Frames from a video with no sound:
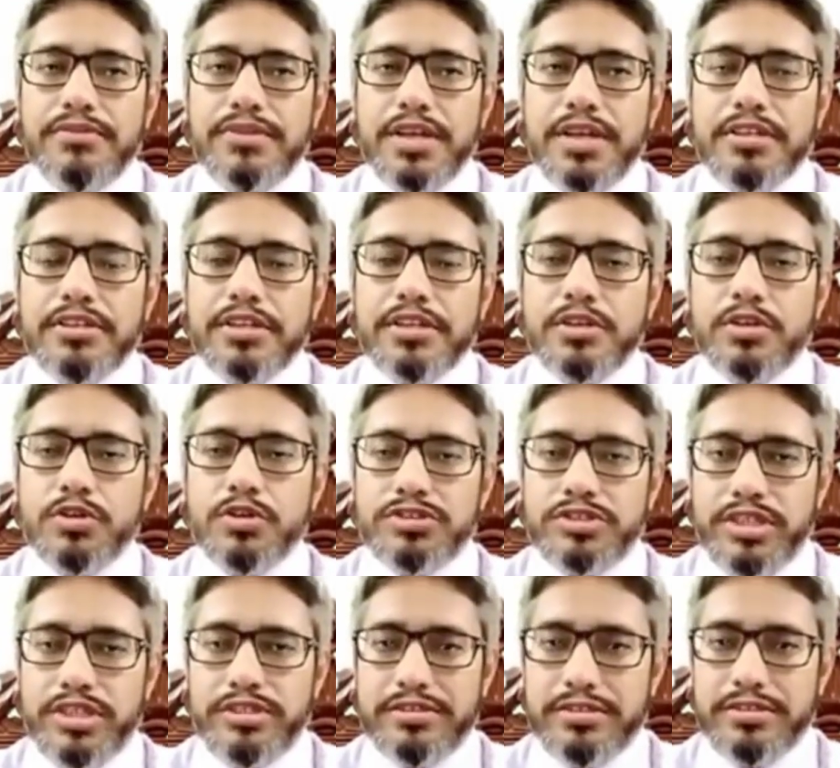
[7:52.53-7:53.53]
Then in the go
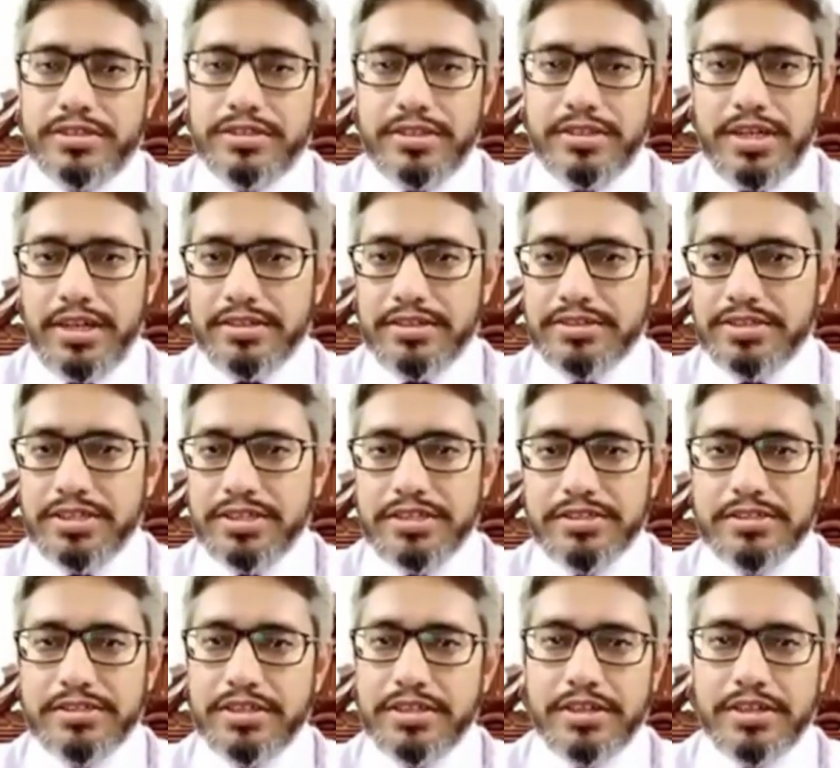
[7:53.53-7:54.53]
stage, in the last
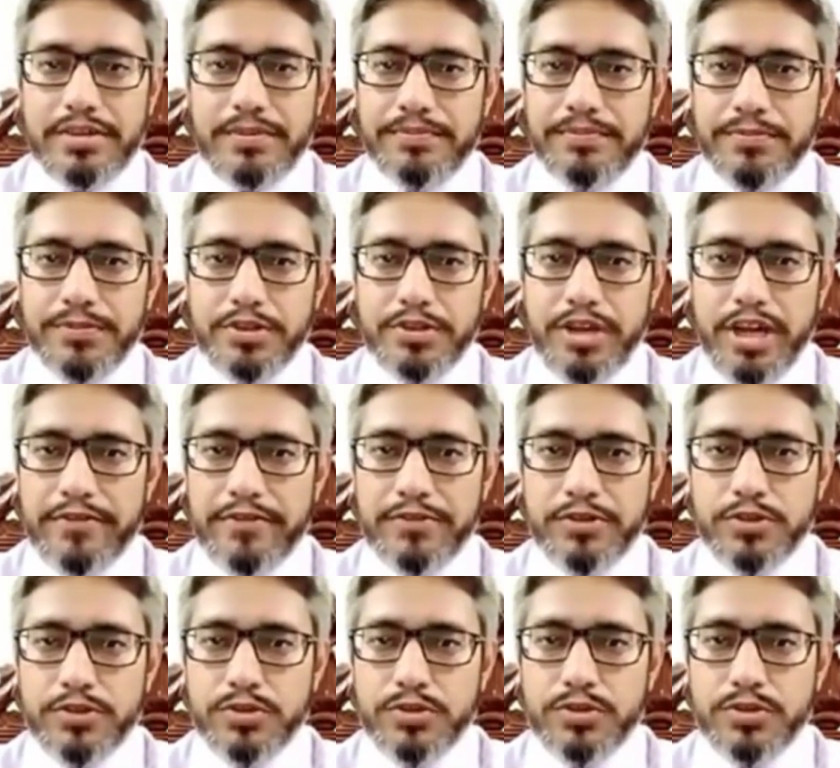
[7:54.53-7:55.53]
stage, you
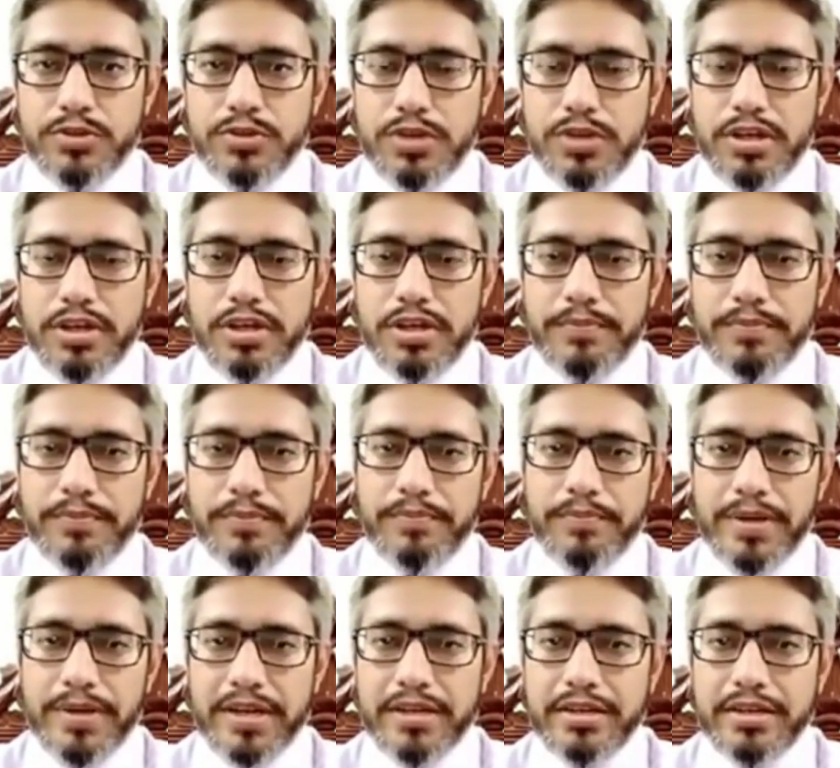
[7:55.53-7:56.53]
have to
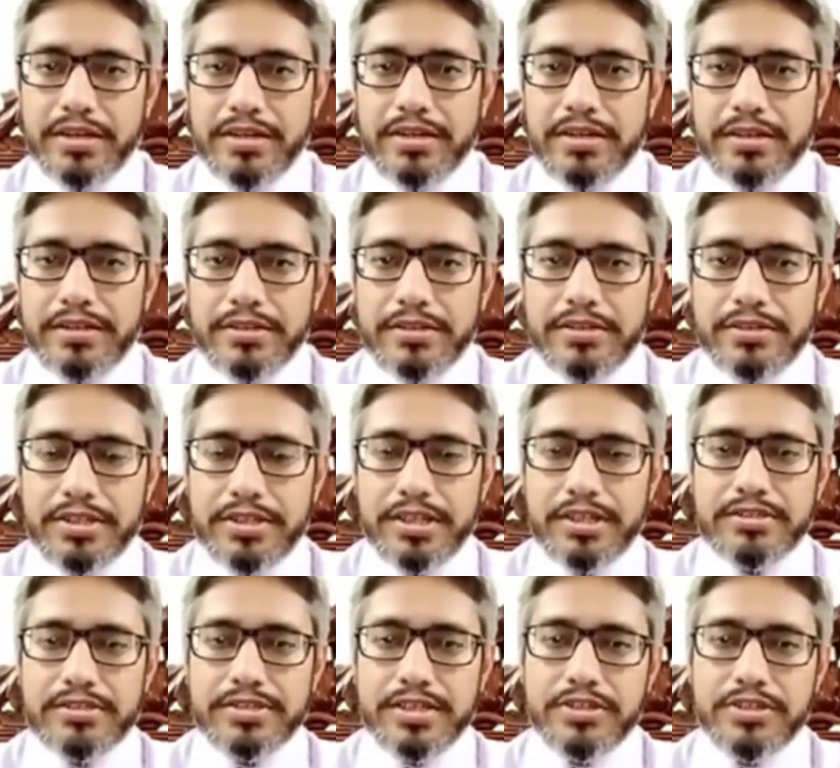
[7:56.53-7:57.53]
pick the
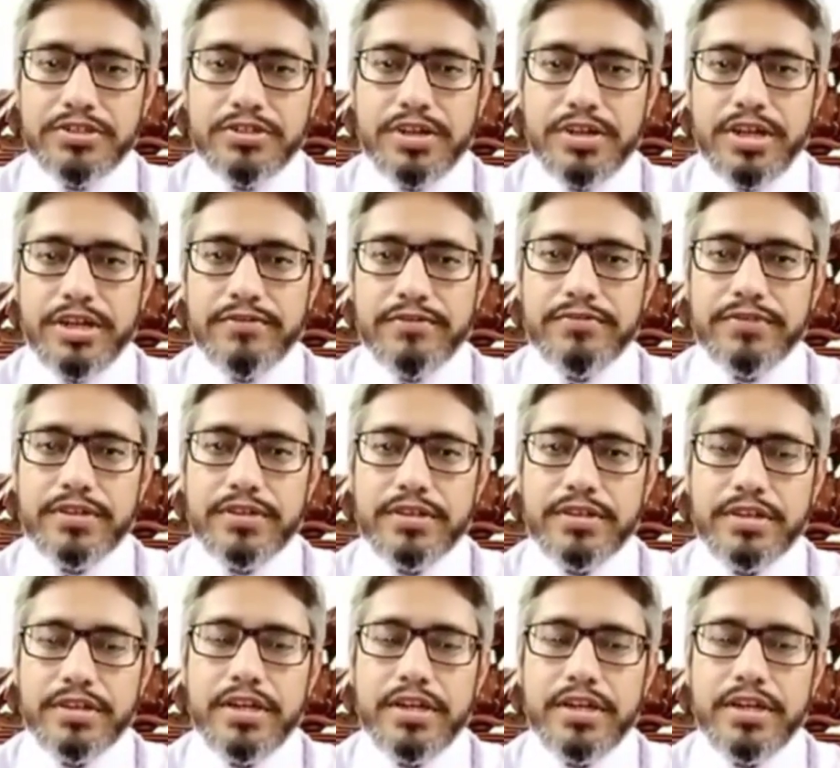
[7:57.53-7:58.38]
things that you have